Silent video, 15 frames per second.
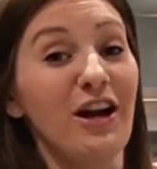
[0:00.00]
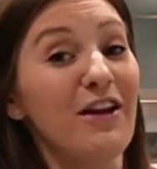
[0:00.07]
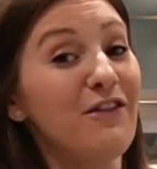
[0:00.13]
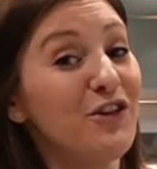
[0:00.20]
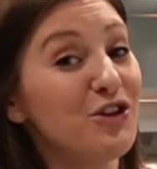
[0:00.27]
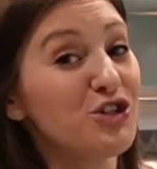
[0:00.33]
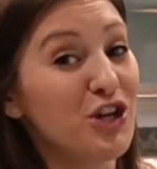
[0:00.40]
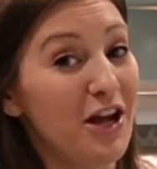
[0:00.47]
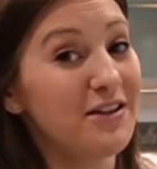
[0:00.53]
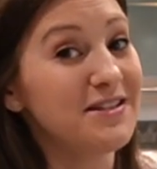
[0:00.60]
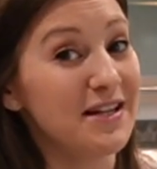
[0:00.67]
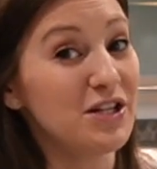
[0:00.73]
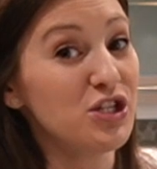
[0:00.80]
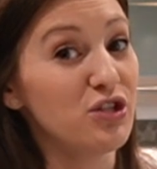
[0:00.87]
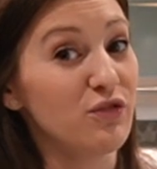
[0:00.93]
If your child
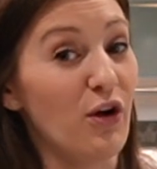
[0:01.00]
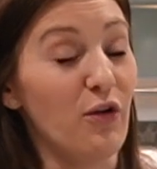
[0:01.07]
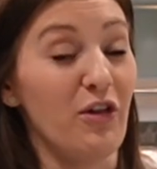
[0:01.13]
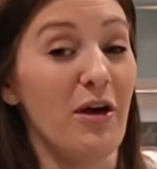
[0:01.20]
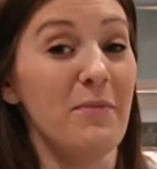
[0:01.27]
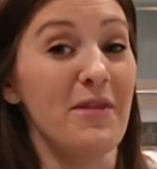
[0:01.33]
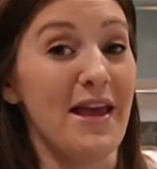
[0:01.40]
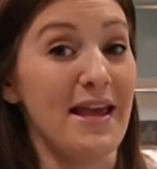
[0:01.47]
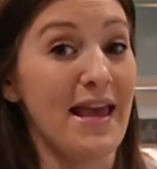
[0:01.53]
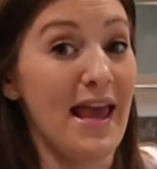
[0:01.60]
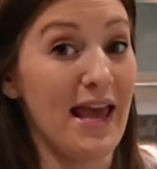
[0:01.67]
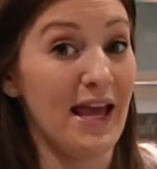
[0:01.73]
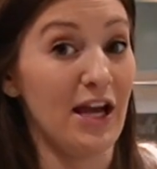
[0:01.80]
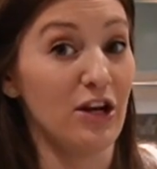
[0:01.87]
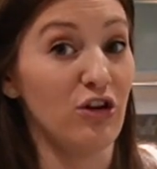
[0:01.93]
does throw them, they
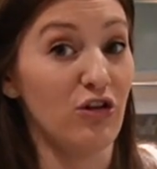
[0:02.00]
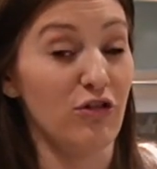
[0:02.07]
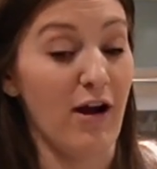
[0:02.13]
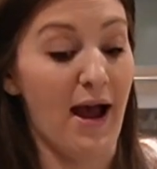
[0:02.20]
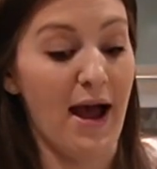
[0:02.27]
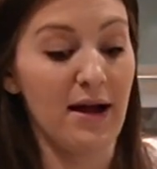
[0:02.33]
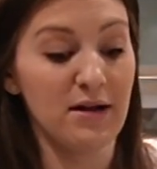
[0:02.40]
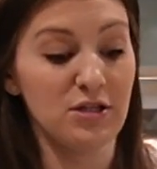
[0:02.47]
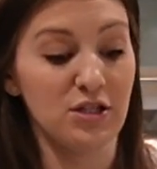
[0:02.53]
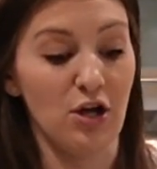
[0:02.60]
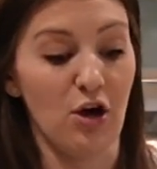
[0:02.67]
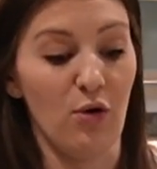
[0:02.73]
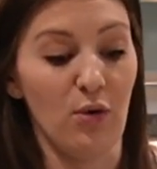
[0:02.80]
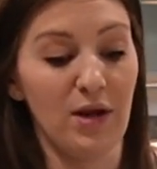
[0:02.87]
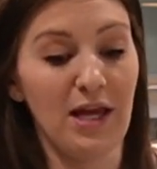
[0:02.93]
can crack,
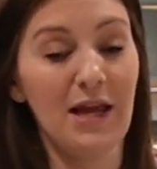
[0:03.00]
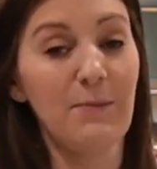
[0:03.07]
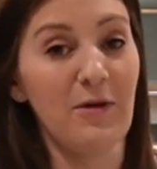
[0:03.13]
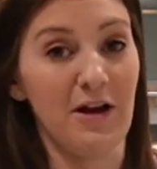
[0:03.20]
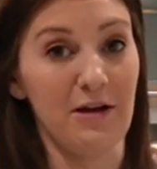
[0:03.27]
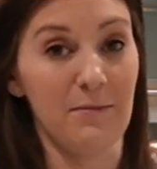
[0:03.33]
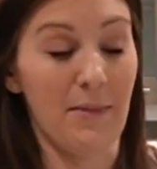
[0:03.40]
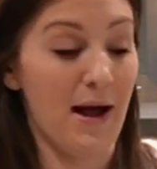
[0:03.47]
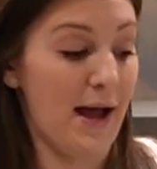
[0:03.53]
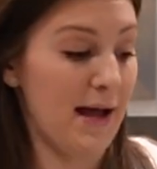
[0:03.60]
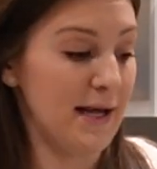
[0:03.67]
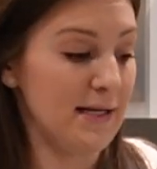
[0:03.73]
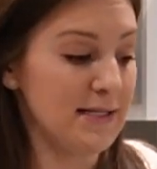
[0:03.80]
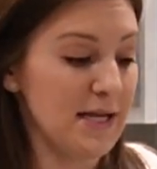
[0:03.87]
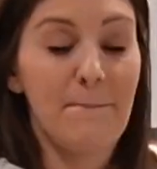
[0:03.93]
so keep that in mind.